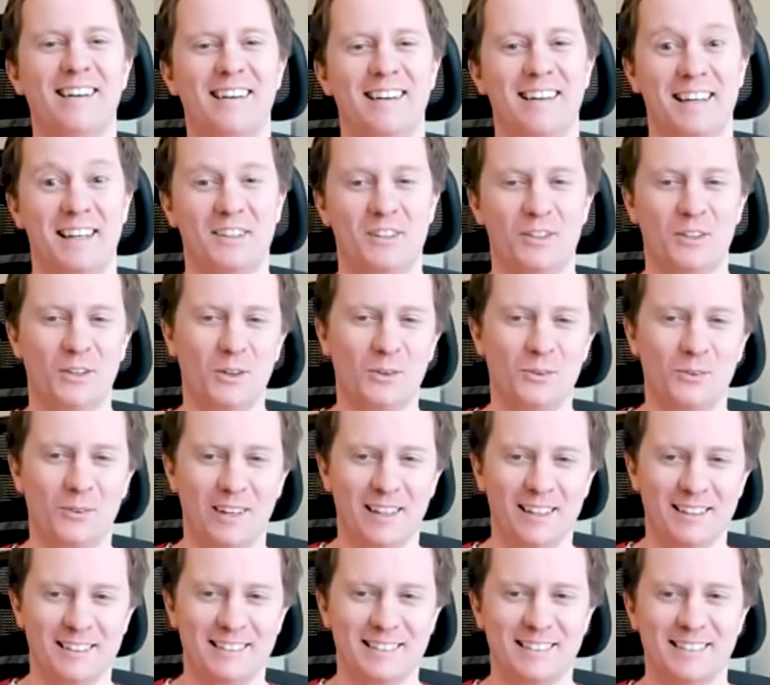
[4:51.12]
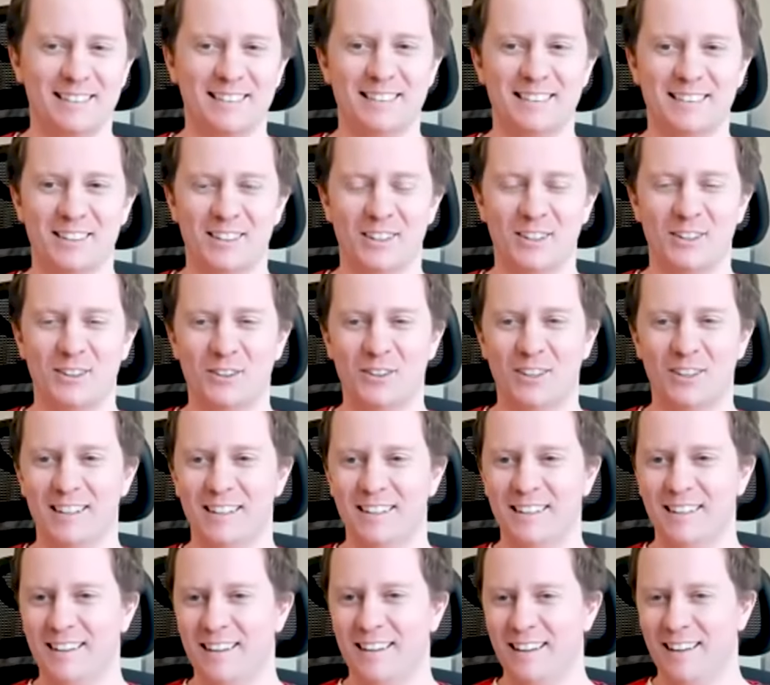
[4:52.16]
in their own ways. So
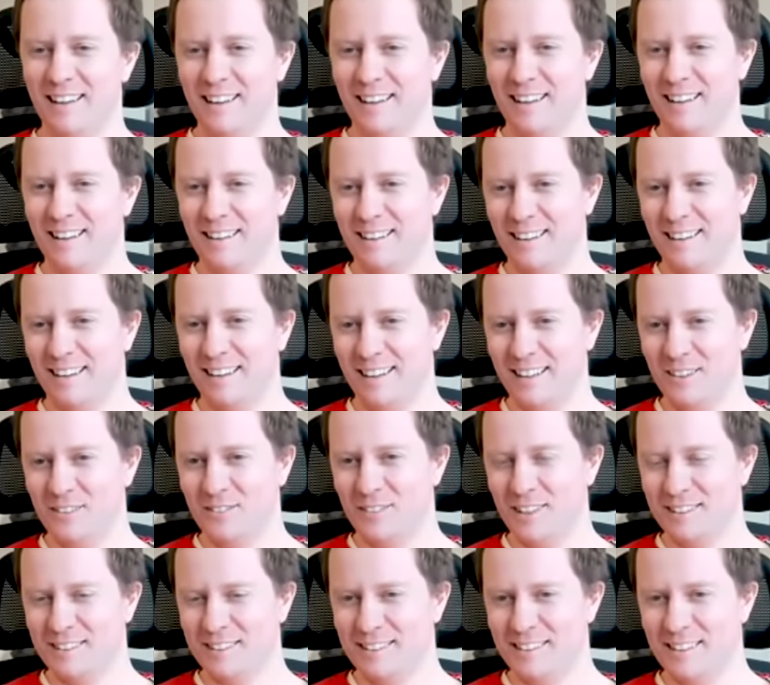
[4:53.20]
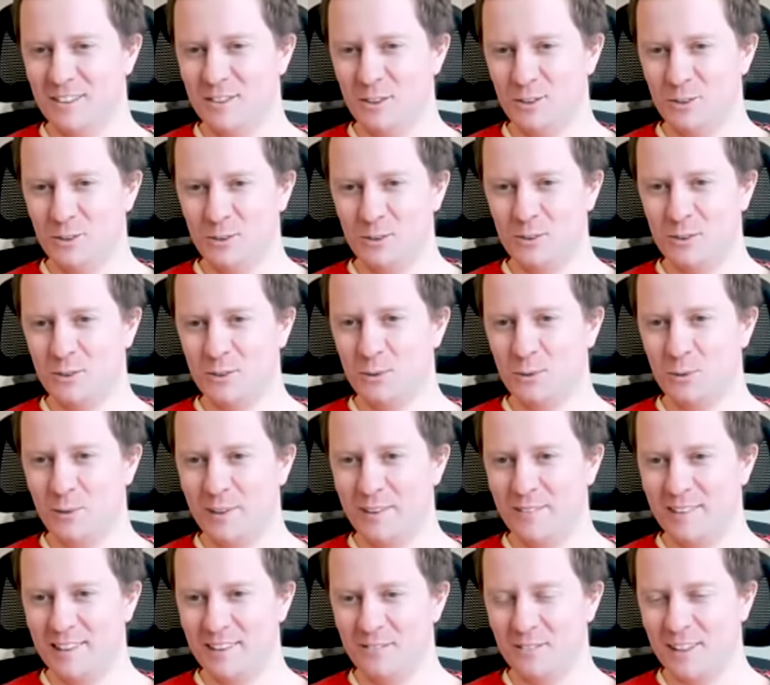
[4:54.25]
yeah, you might see the two two
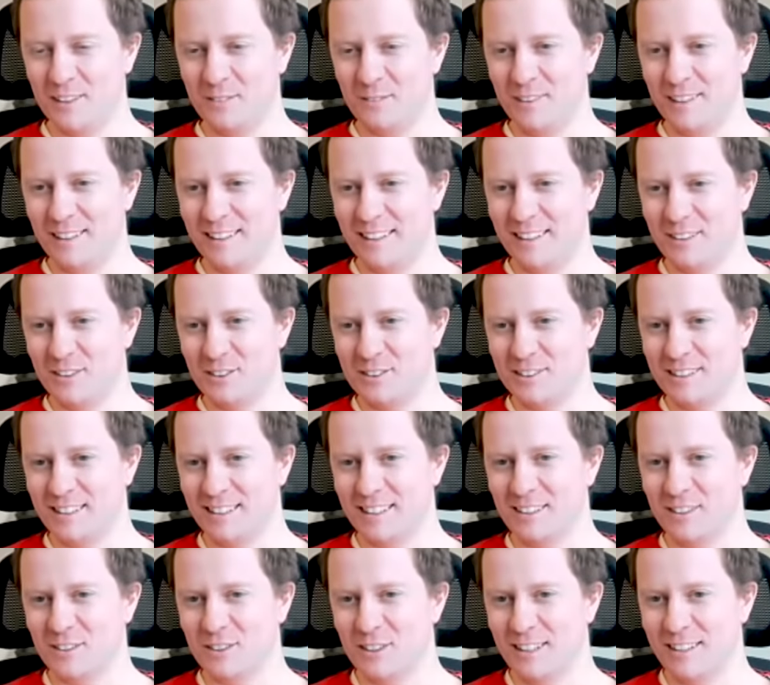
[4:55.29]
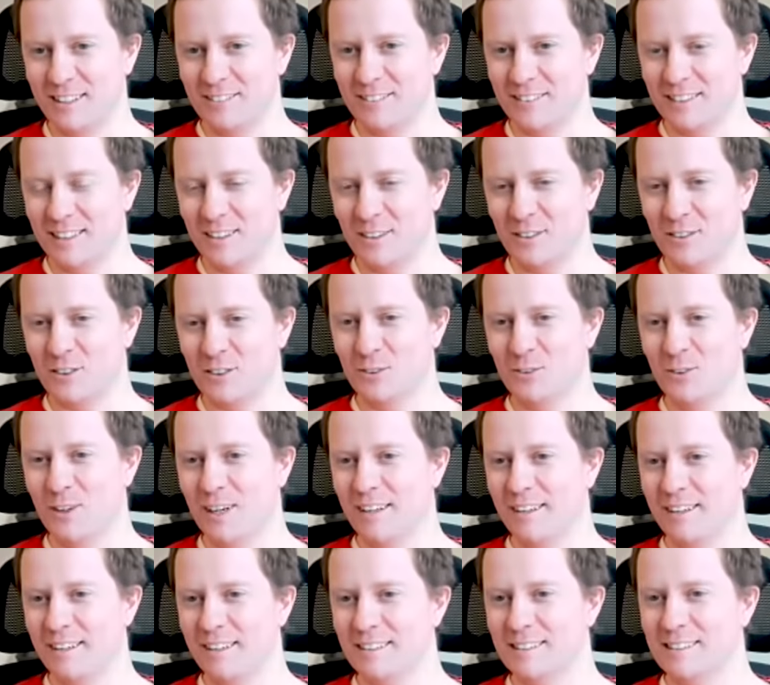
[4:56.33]
women might be interesting to lift out. So one
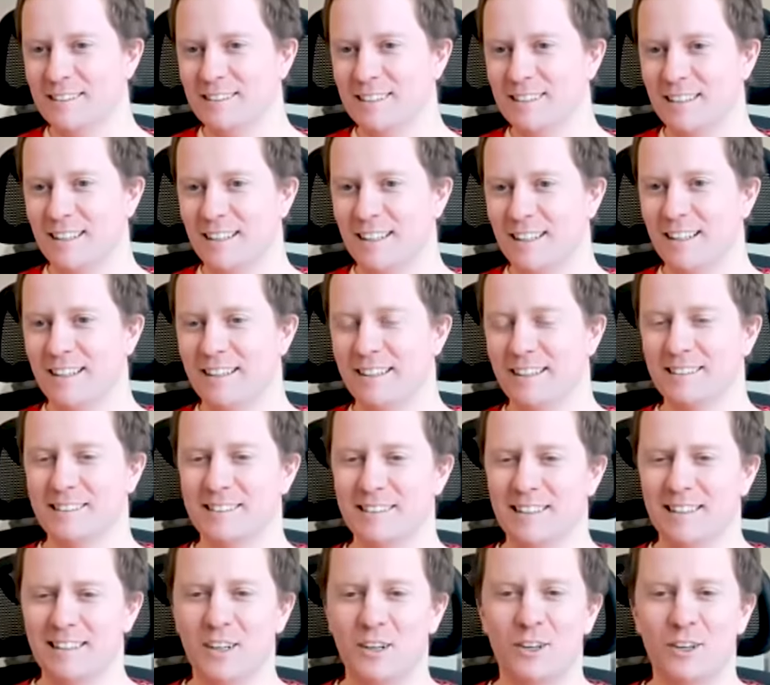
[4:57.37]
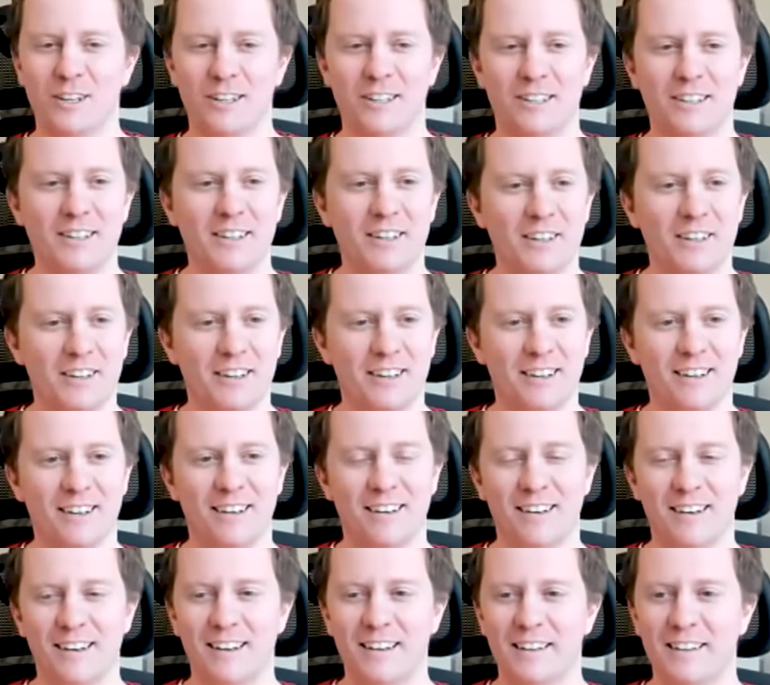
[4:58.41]
is uh, Jacinda Ardern,
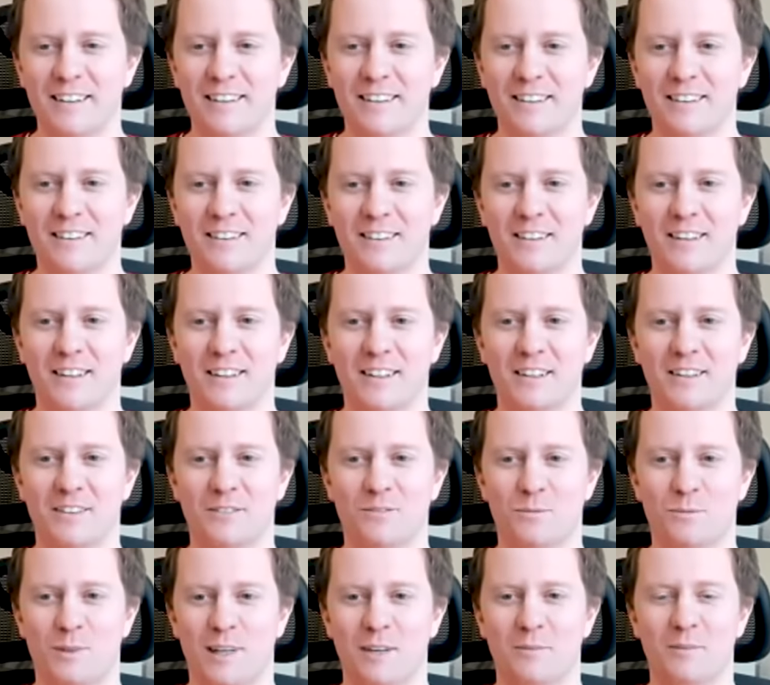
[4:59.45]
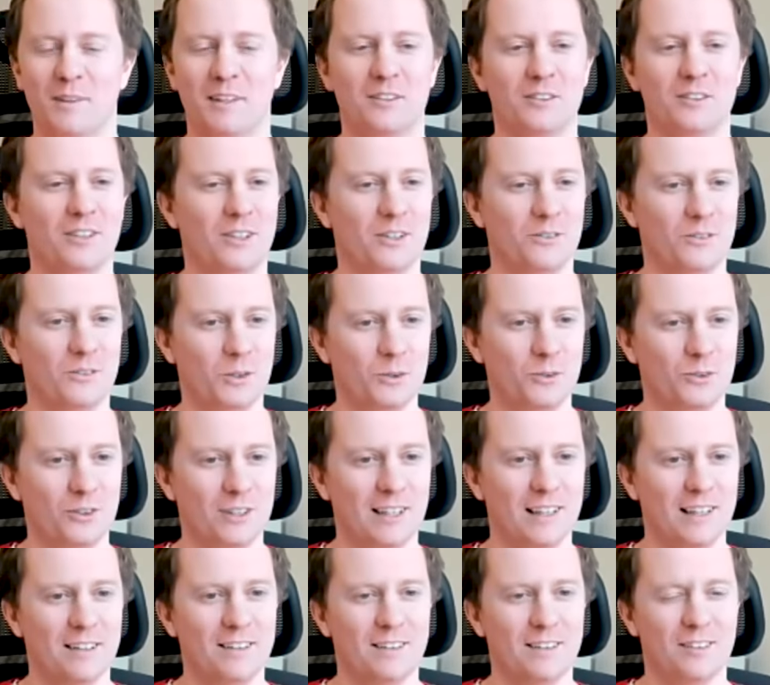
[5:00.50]
uh, the, the, Prime Minister of New
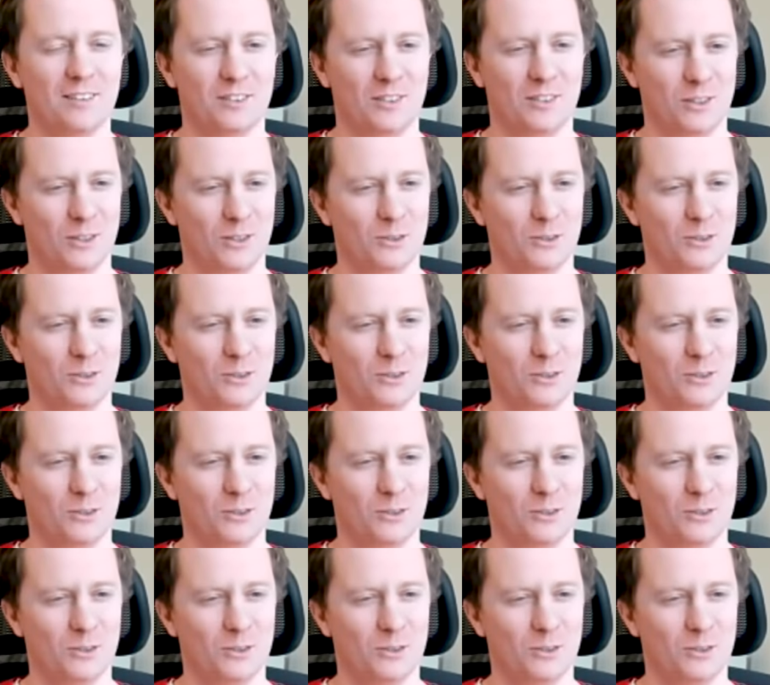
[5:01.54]
Zealand, so